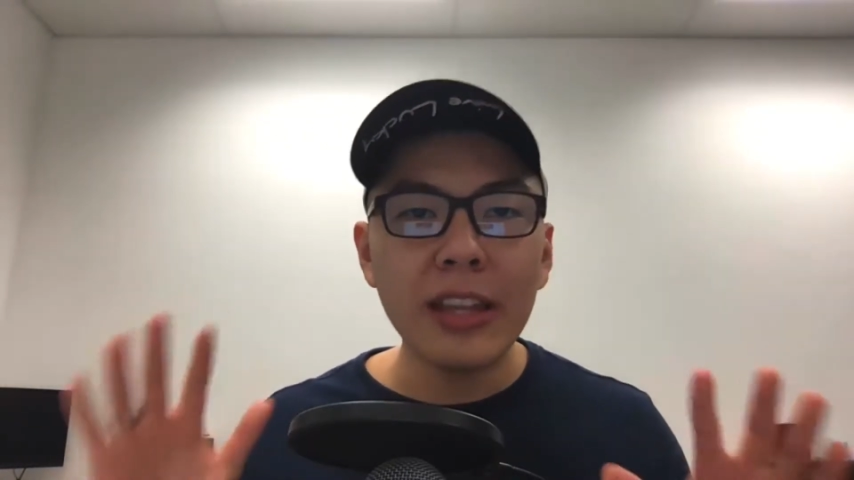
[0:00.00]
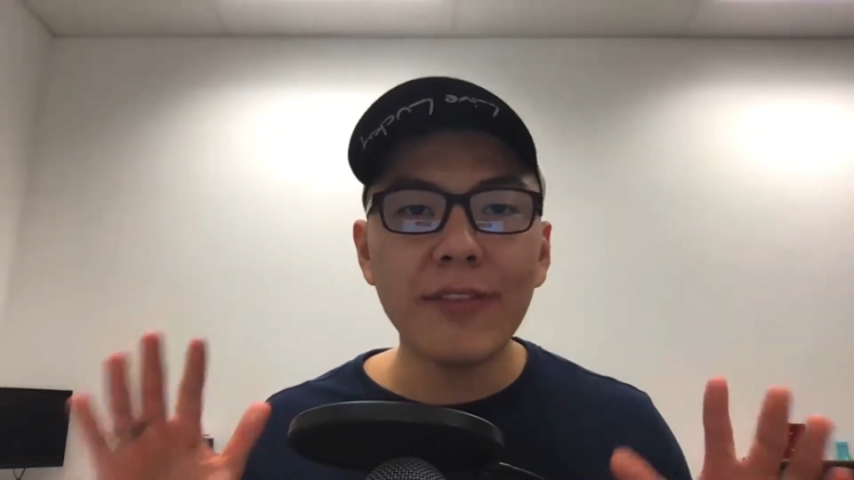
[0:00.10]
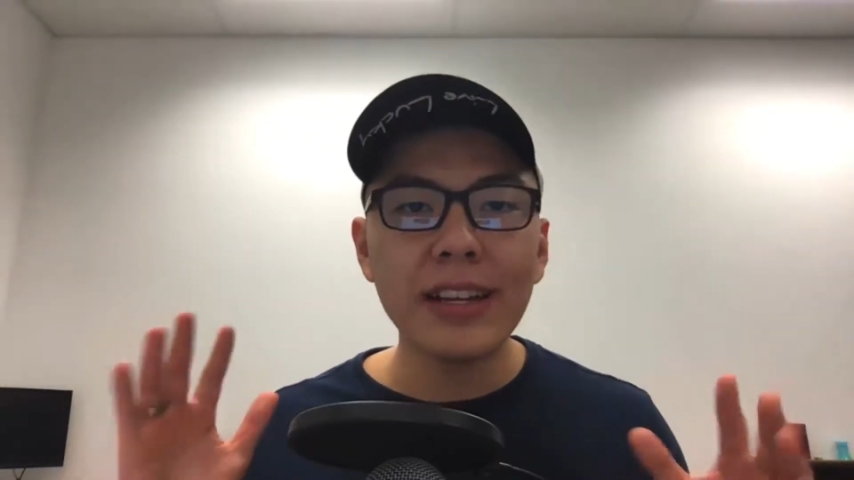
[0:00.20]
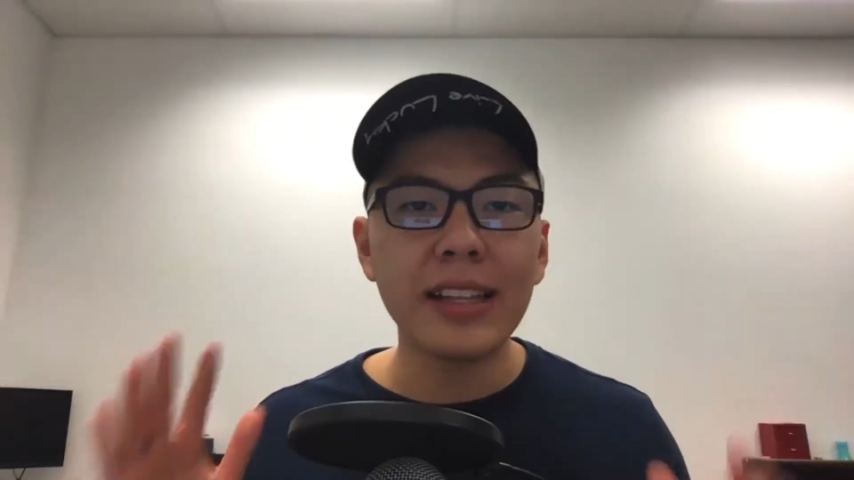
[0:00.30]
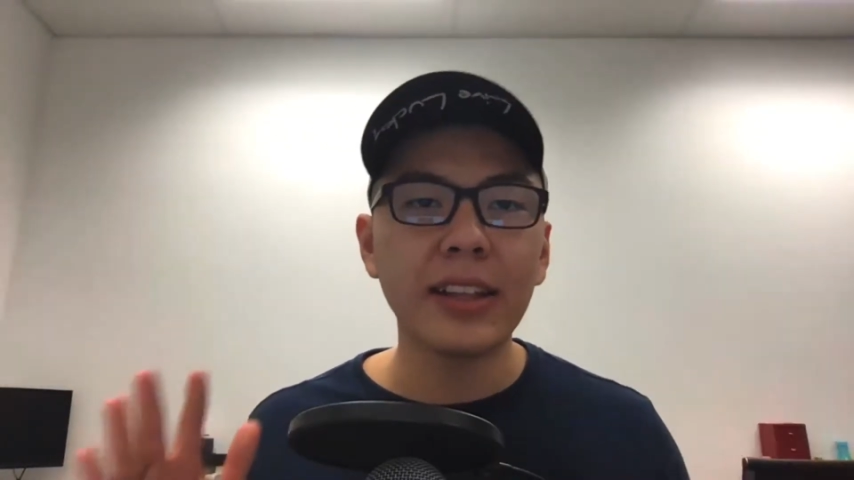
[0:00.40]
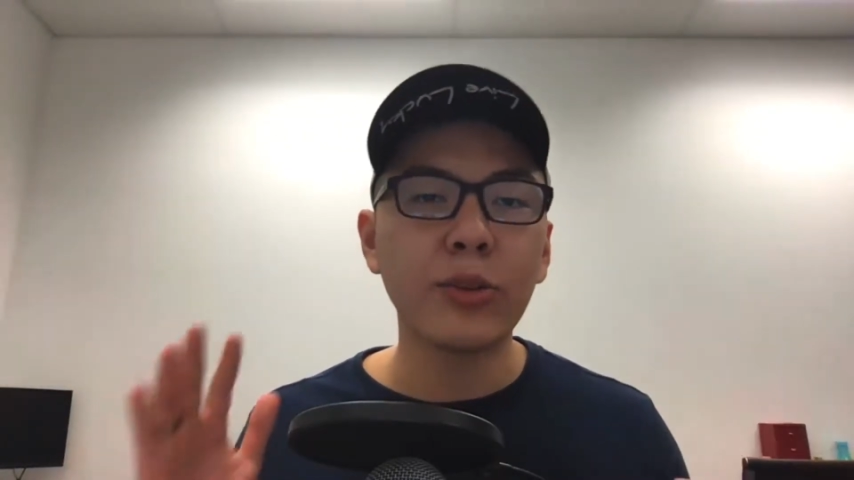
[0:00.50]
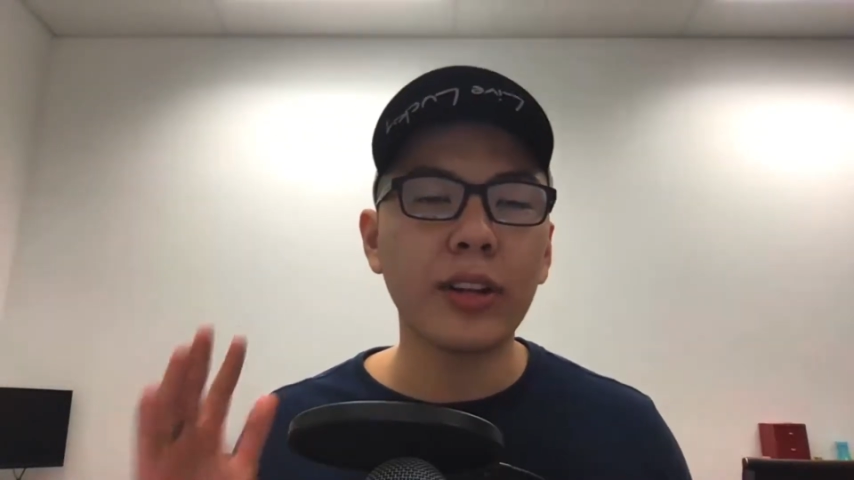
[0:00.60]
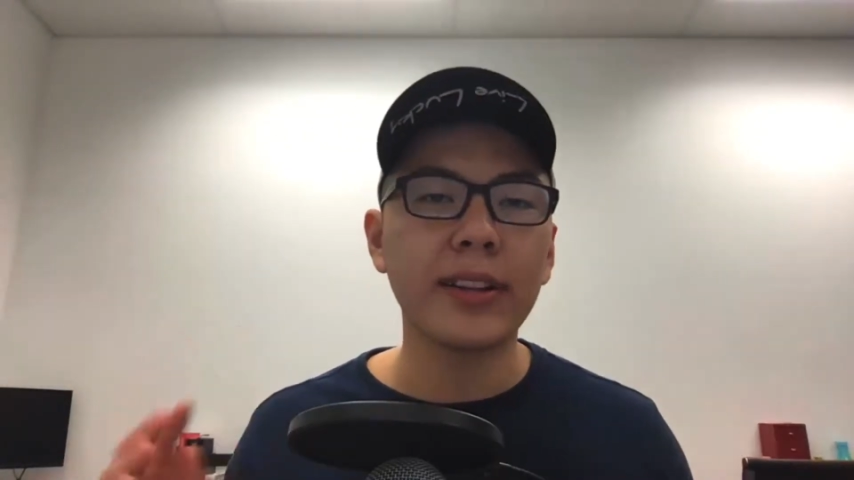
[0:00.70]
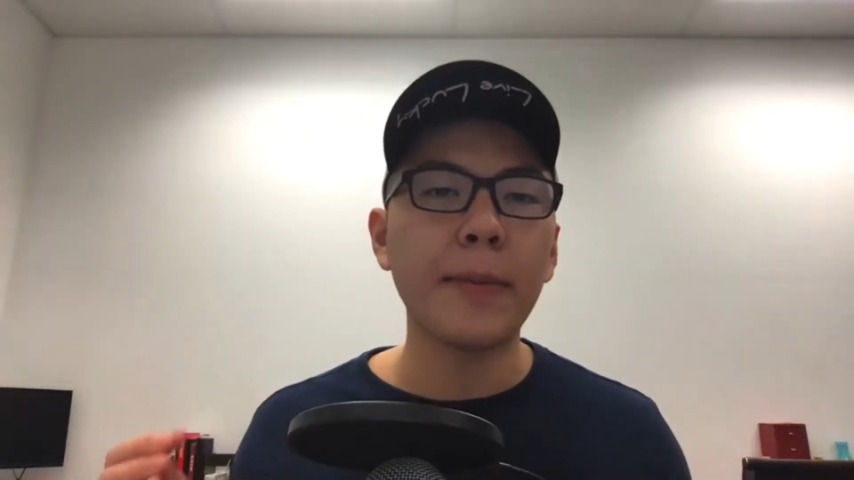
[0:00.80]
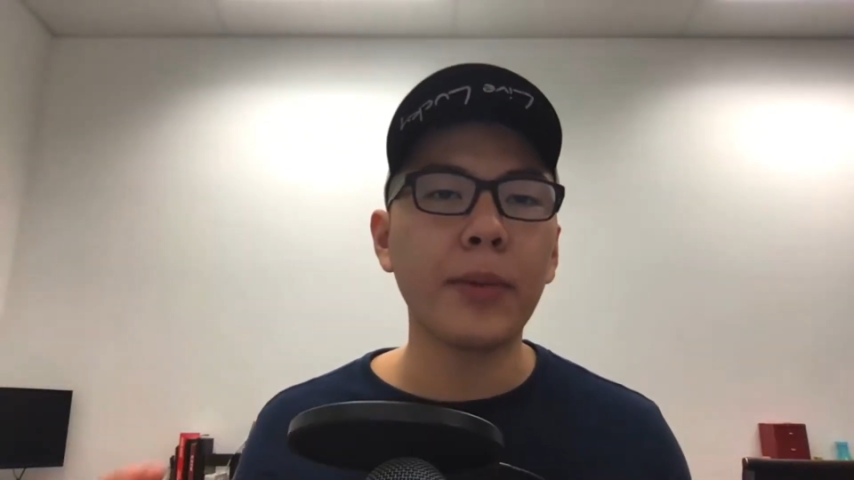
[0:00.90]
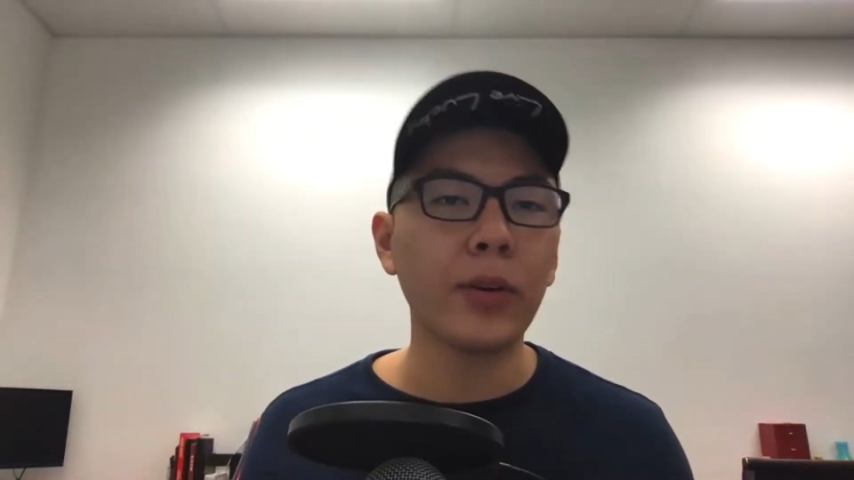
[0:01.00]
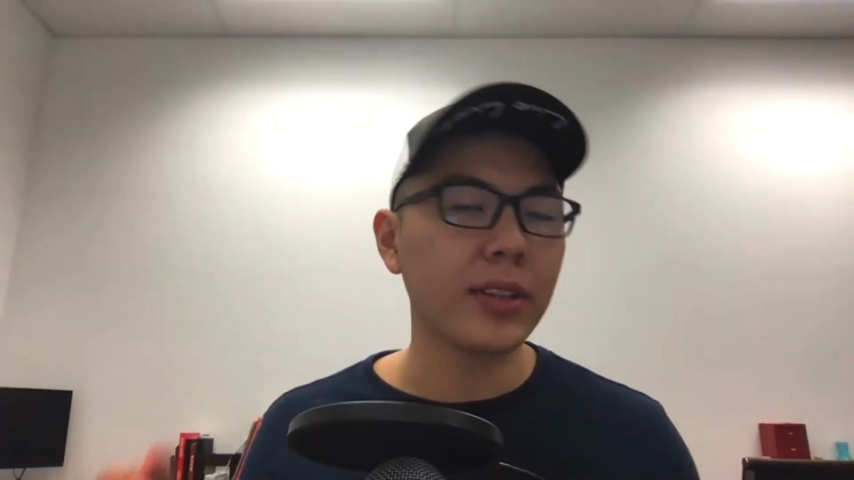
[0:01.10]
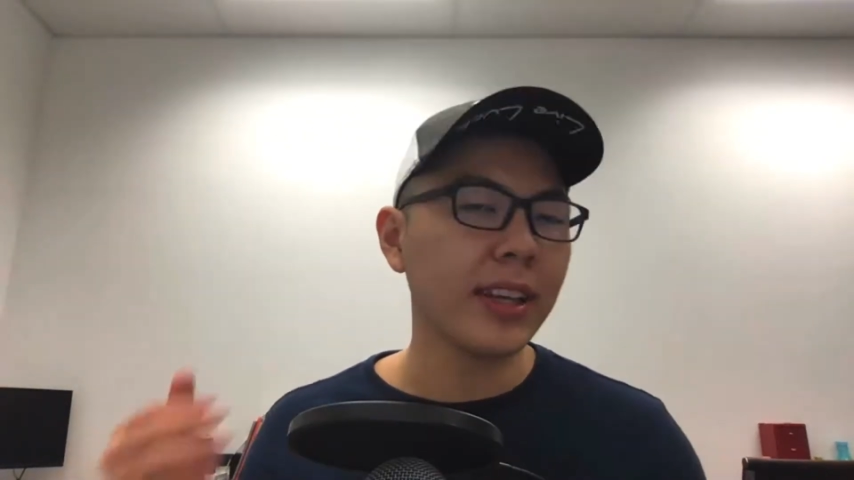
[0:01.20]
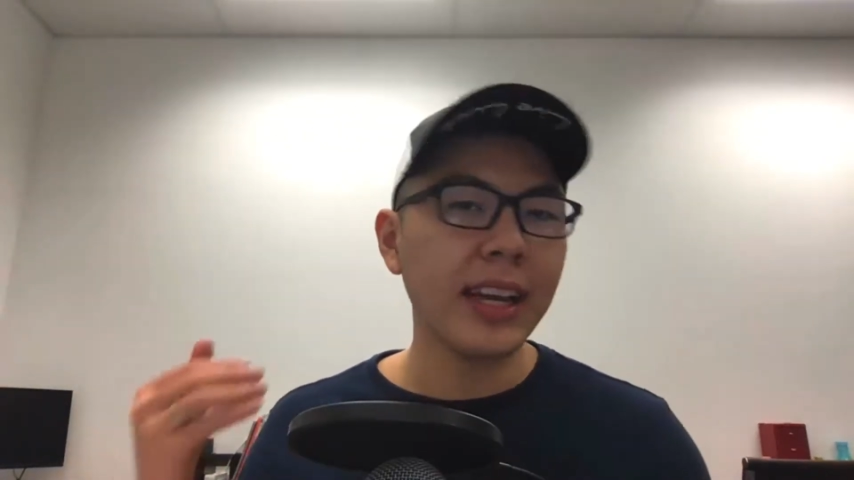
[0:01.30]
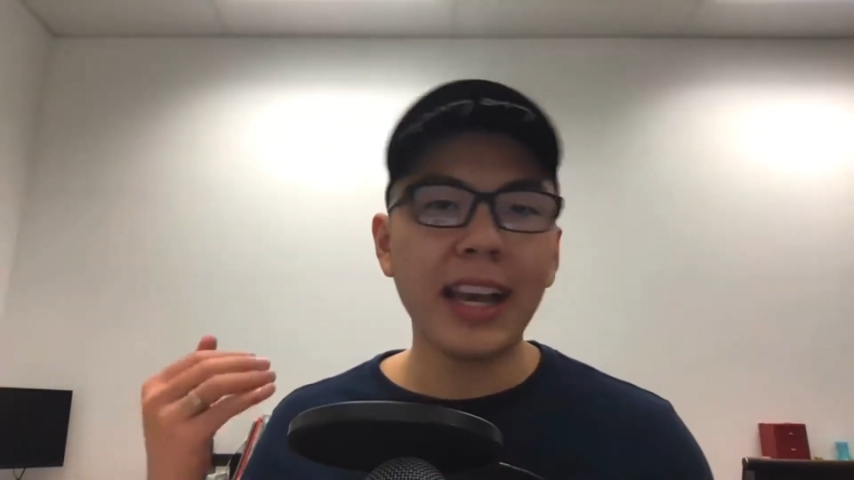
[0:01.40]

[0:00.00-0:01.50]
even listen to the samples.